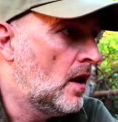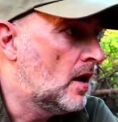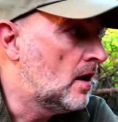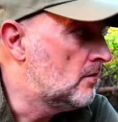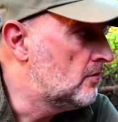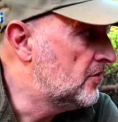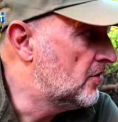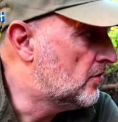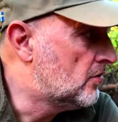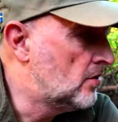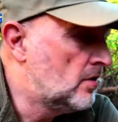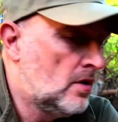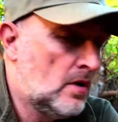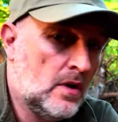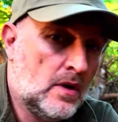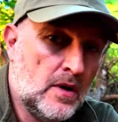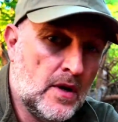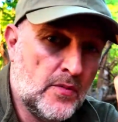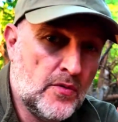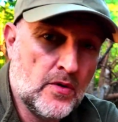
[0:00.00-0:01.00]
The
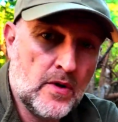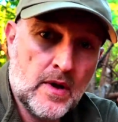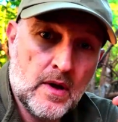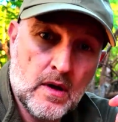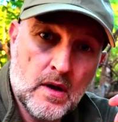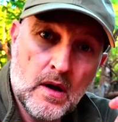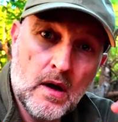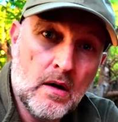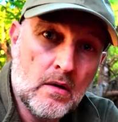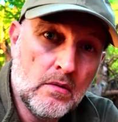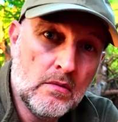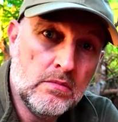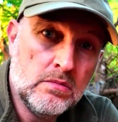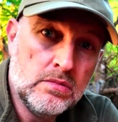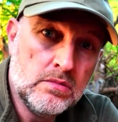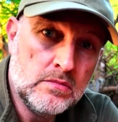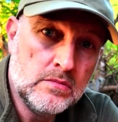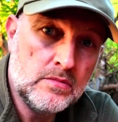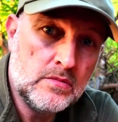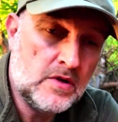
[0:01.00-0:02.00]
oil, I brought out a whole
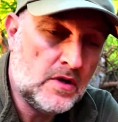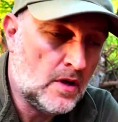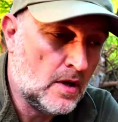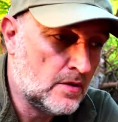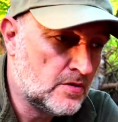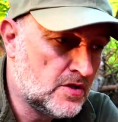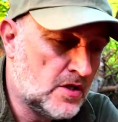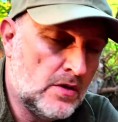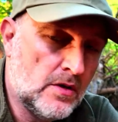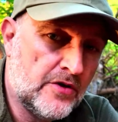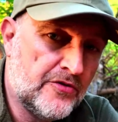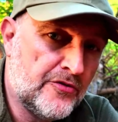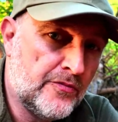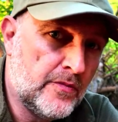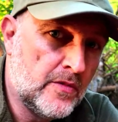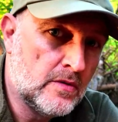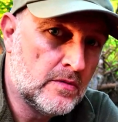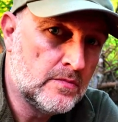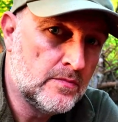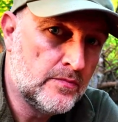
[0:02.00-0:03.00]

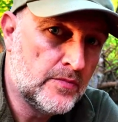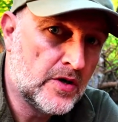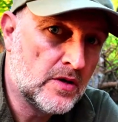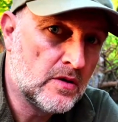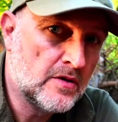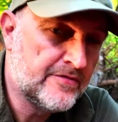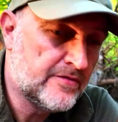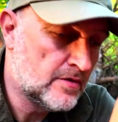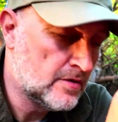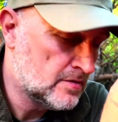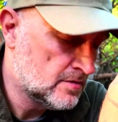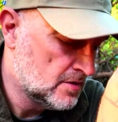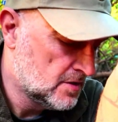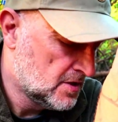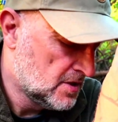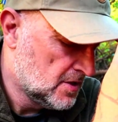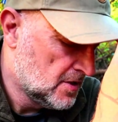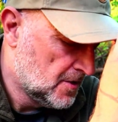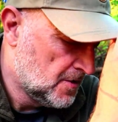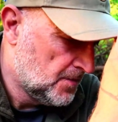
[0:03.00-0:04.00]
200ml bottle of oil.
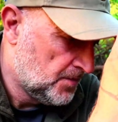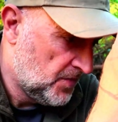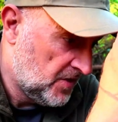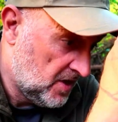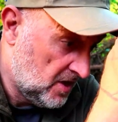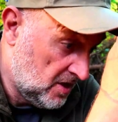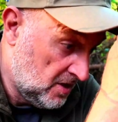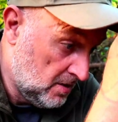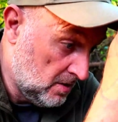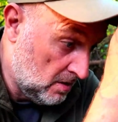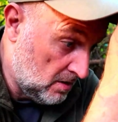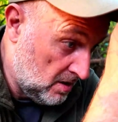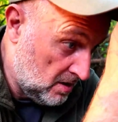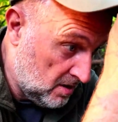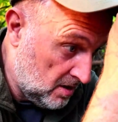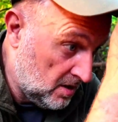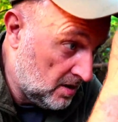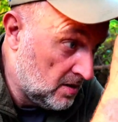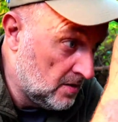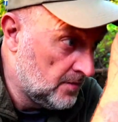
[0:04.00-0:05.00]
You only
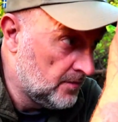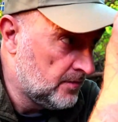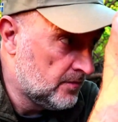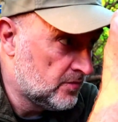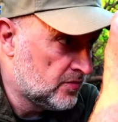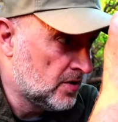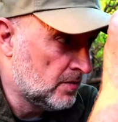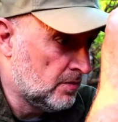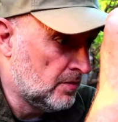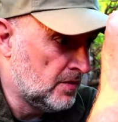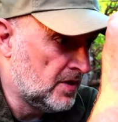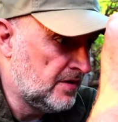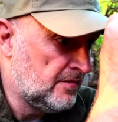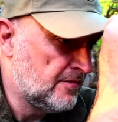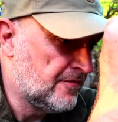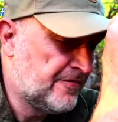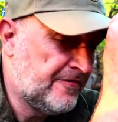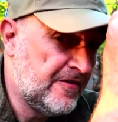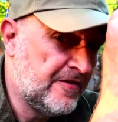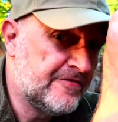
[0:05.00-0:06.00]
need probably
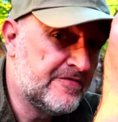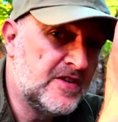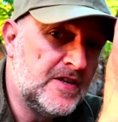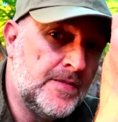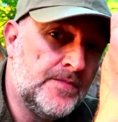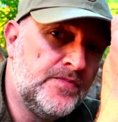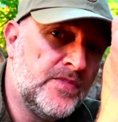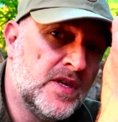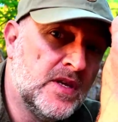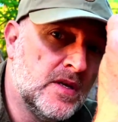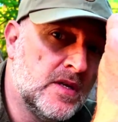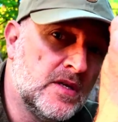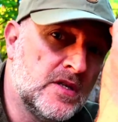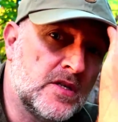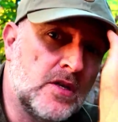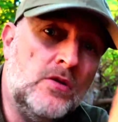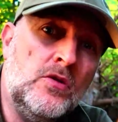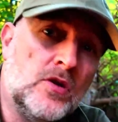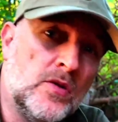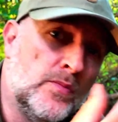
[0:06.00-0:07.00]
50.
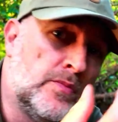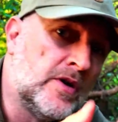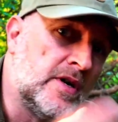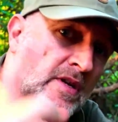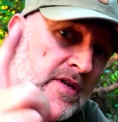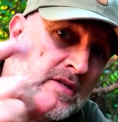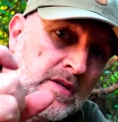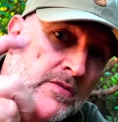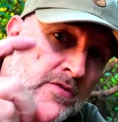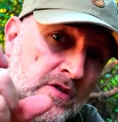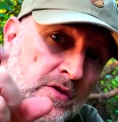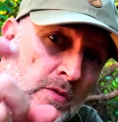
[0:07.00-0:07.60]
So you can buy these little